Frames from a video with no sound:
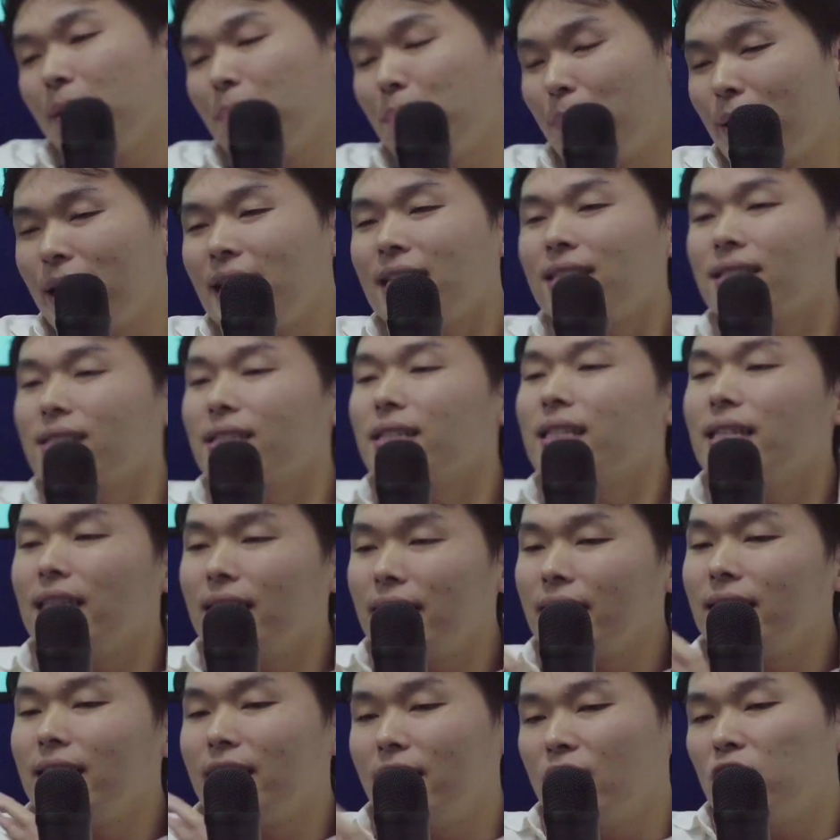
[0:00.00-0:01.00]
the place, the,
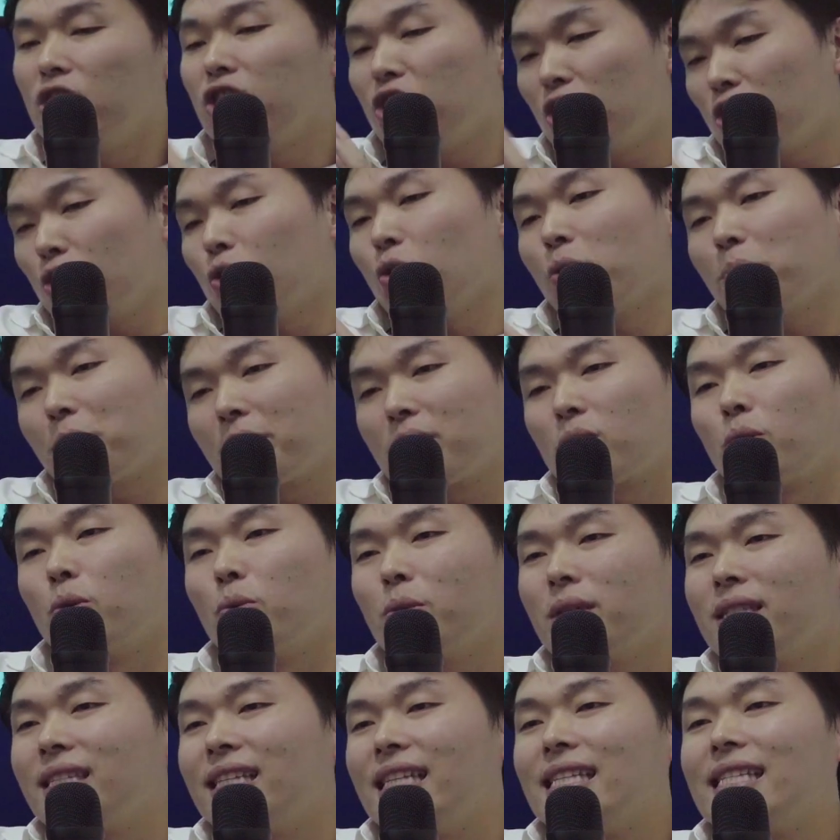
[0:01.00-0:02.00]
the, the shop is
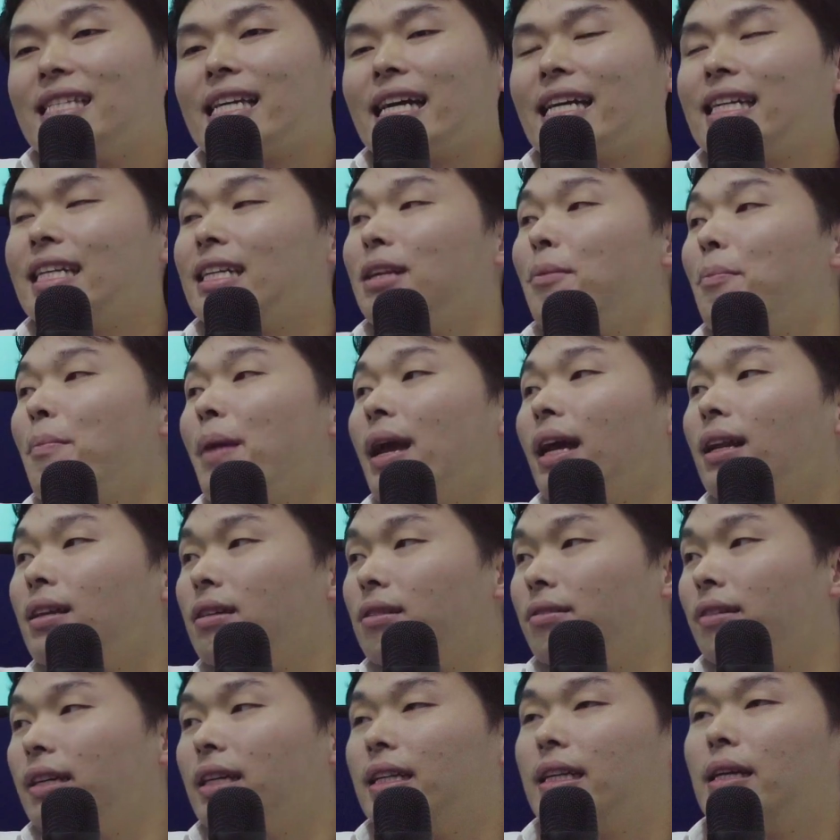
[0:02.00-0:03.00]
always designed in a
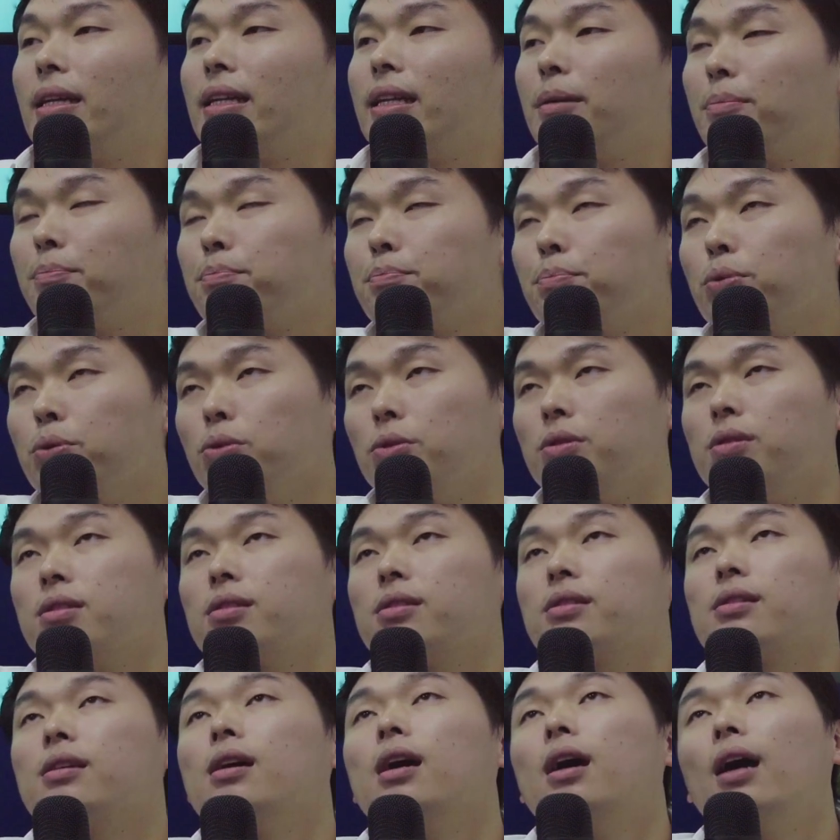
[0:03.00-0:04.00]
manner, right? That, right. that
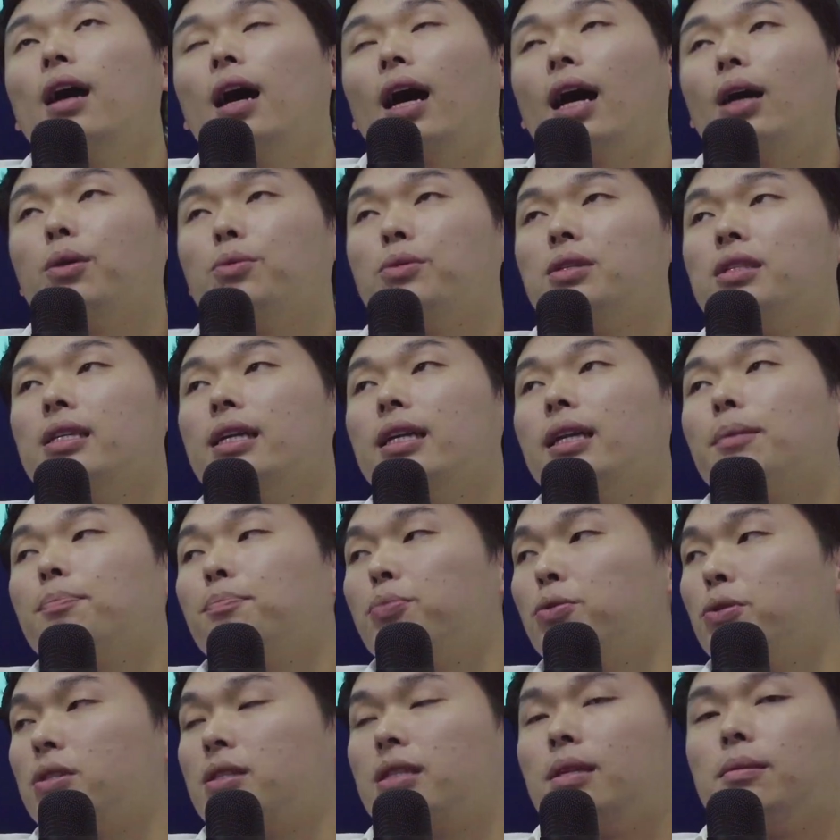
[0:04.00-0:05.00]
puts I would say
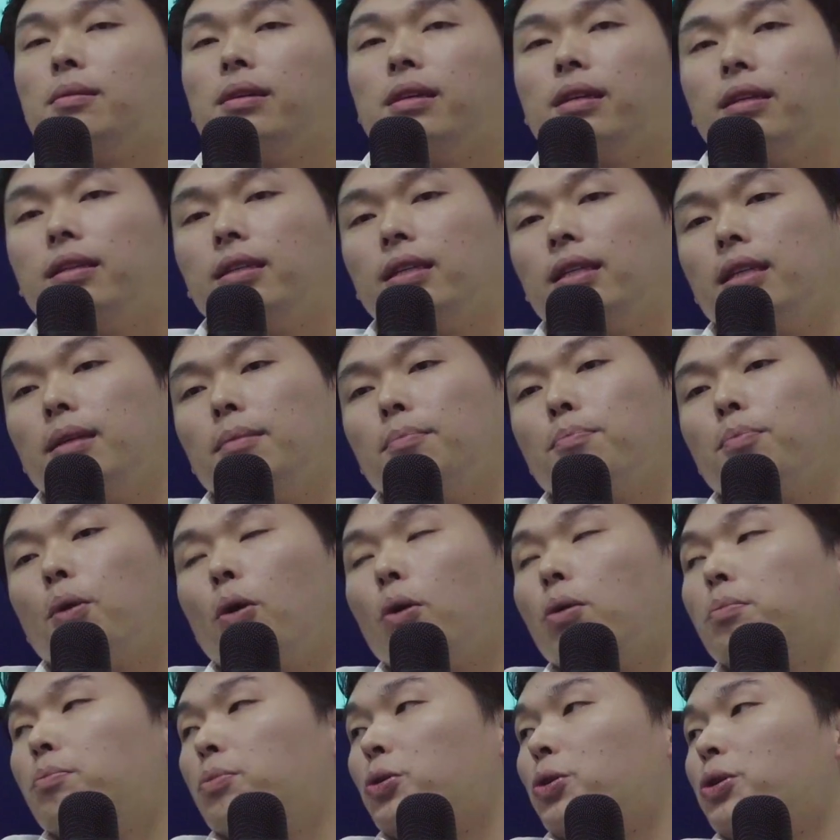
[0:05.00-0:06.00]
that puts the the
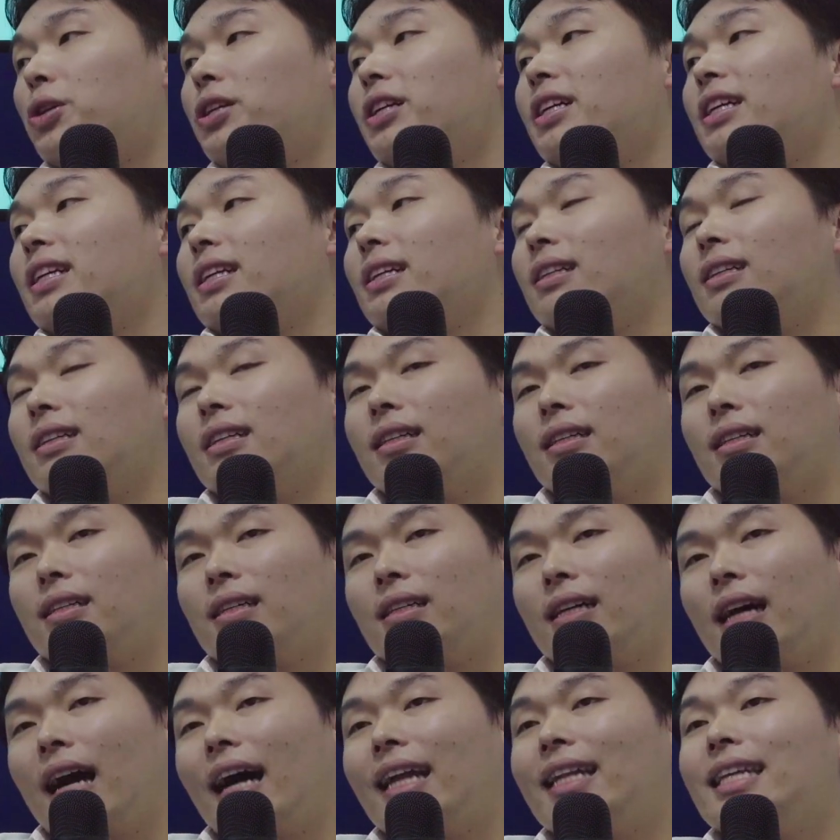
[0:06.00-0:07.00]
pawnbroker in
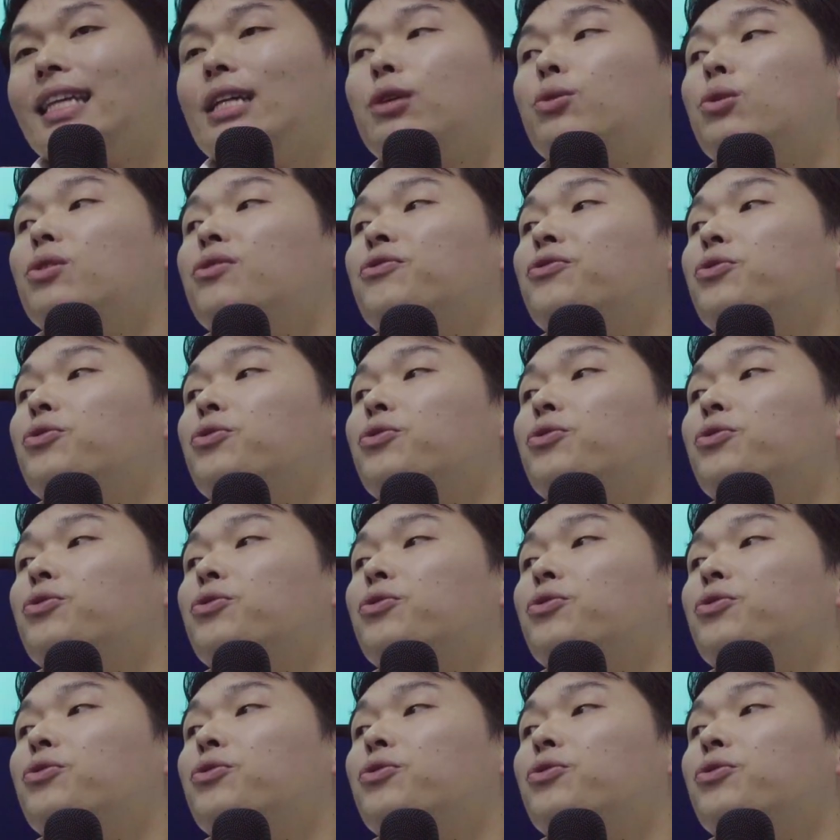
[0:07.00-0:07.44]
an unequal